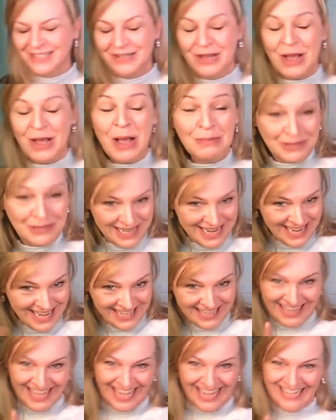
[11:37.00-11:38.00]
stop
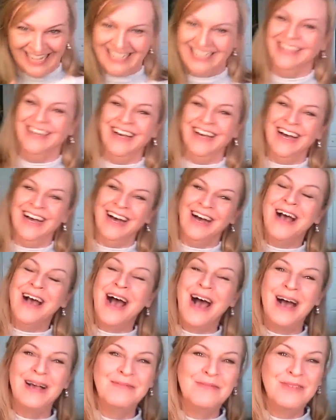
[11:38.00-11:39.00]
saying that.
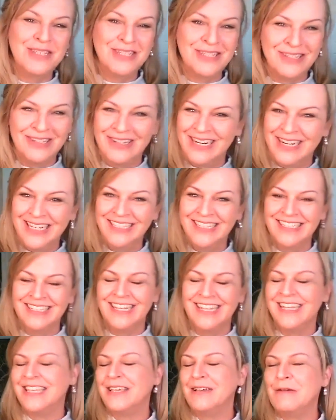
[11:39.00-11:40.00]
I'm just learning just
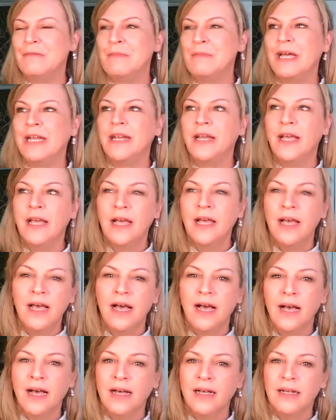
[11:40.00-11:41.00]
like you. But
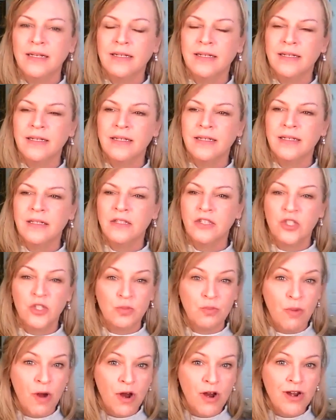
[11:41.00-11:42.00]

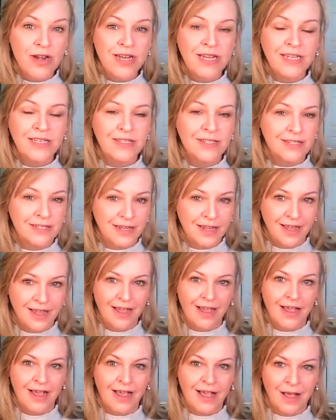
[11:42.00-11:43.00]
smart is
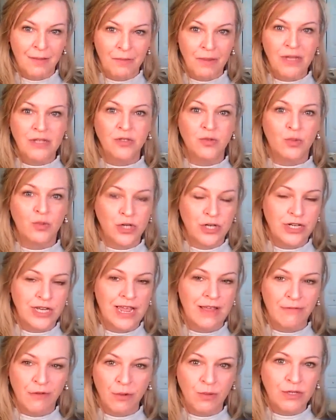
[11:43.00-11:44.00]
a buzzword
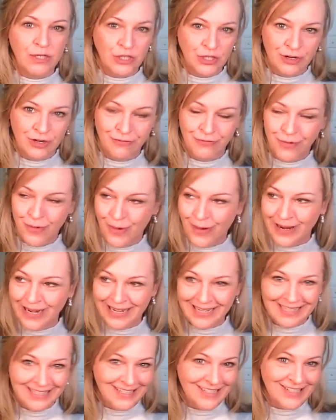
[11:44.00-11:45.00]
everyone should
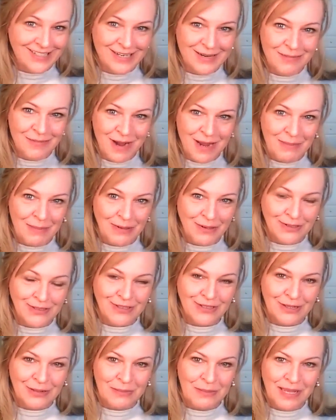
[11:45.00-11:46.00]
avoid, just in my
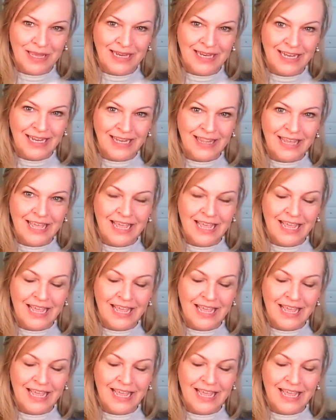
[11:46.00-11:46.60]
personal opinion.